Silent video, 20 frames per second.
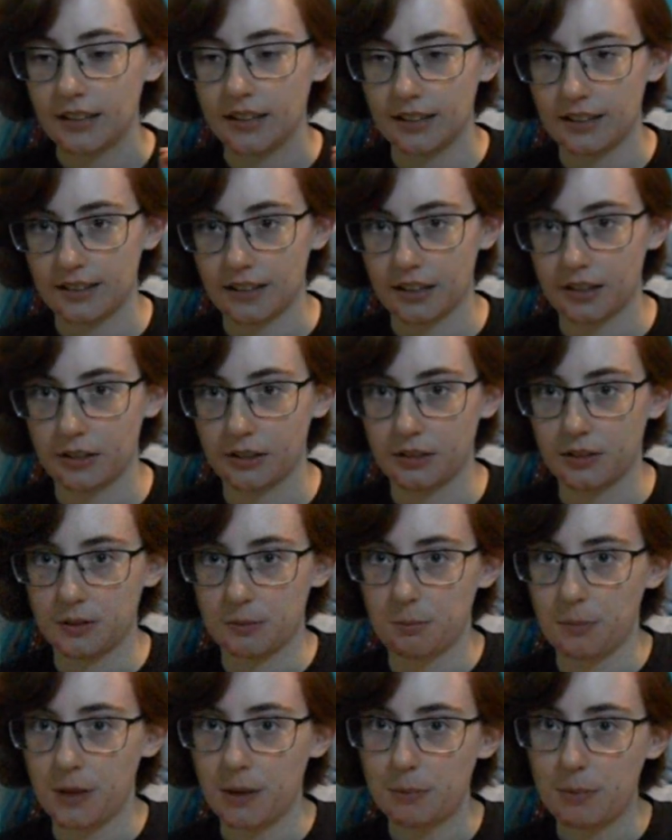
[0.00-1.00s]
This
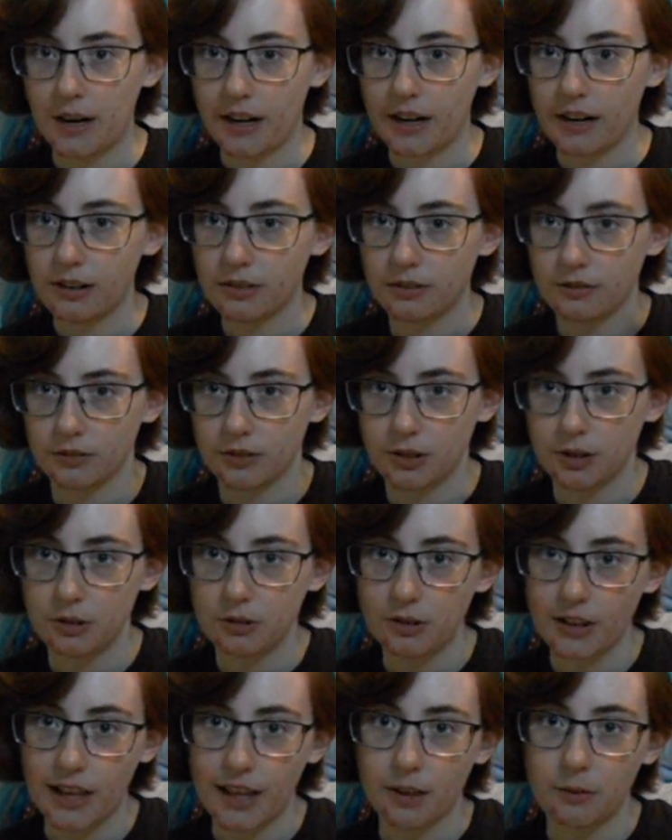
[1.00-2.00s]
includes Me Bear,
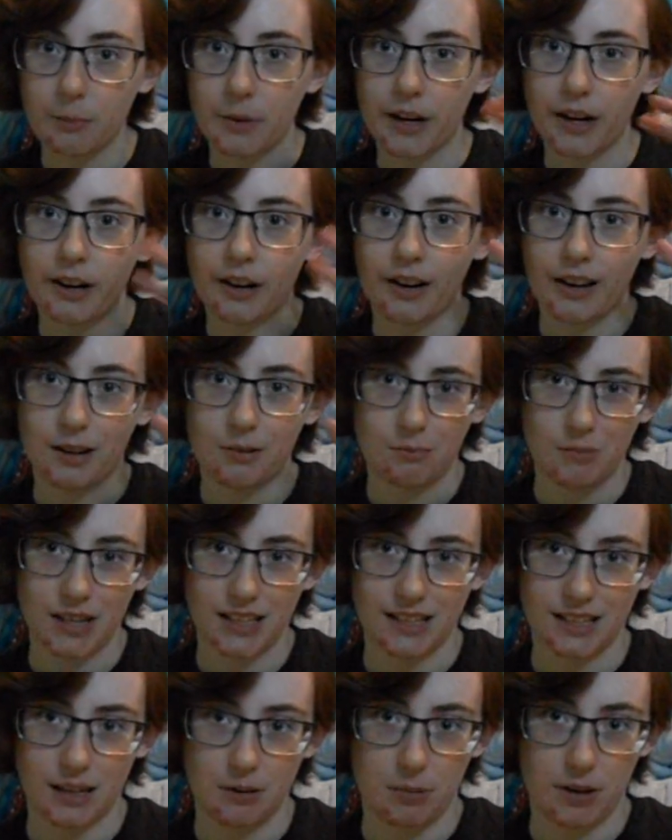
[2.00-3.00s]
Too Loud Bear, and
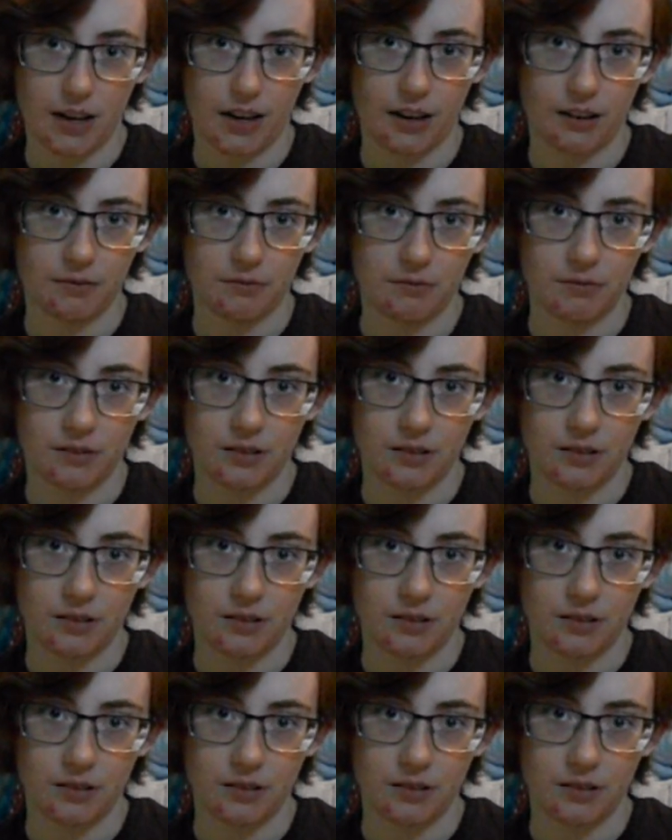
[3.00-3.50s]
Messy Bear.